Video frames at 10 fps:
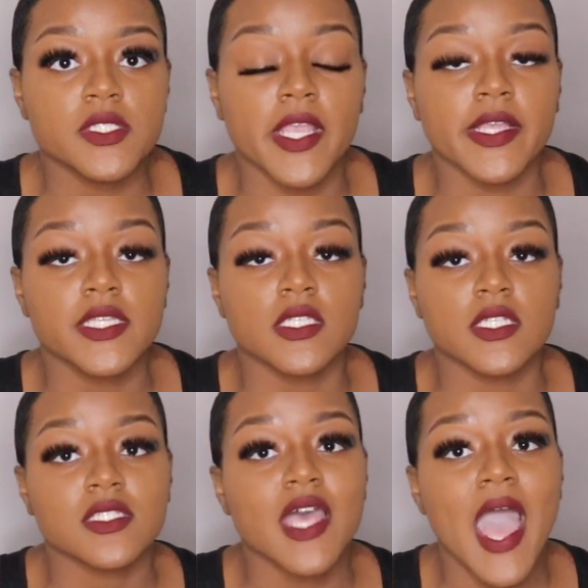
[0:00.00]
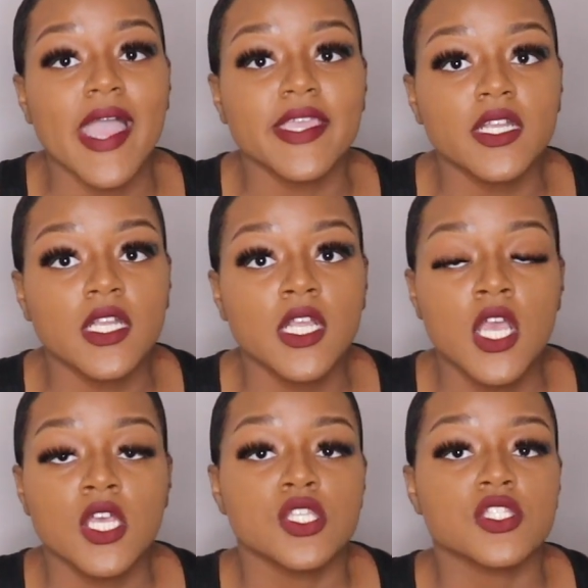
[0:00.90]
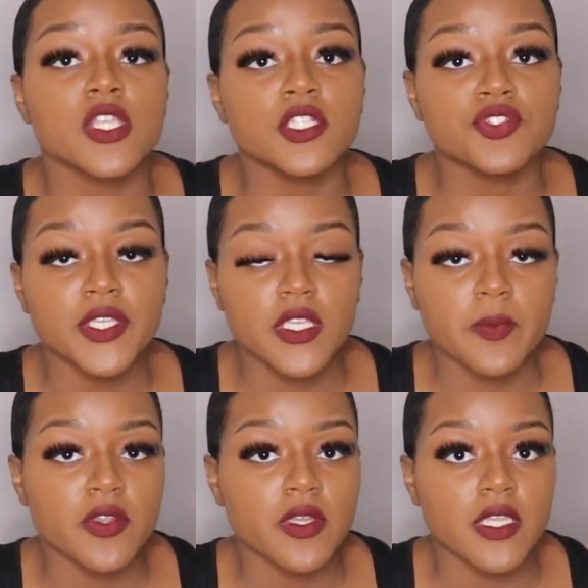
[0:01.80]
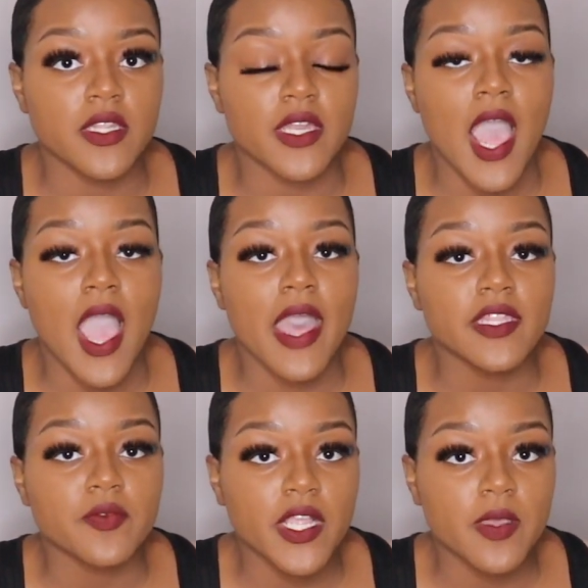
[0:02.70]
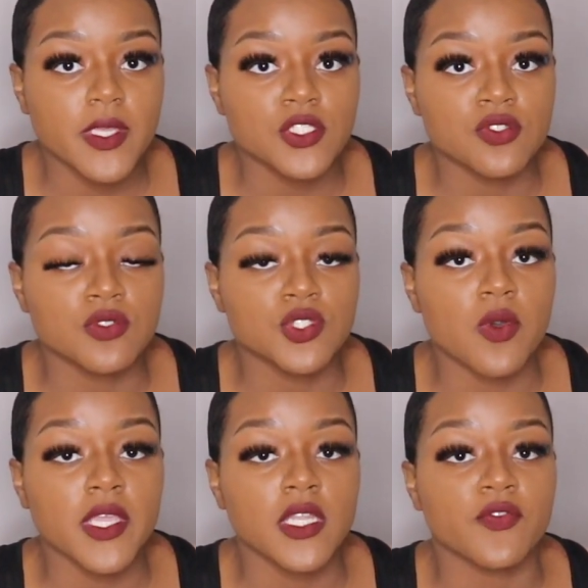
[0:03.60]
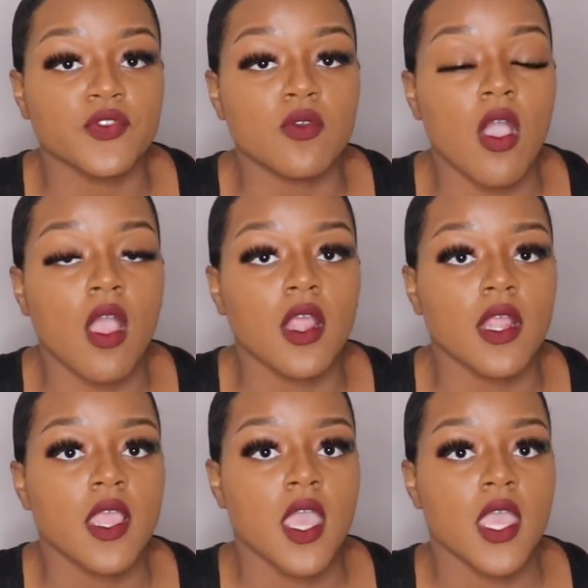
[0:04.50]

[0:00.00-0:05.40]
There is an entire surgery community that I highly recommend you join if you are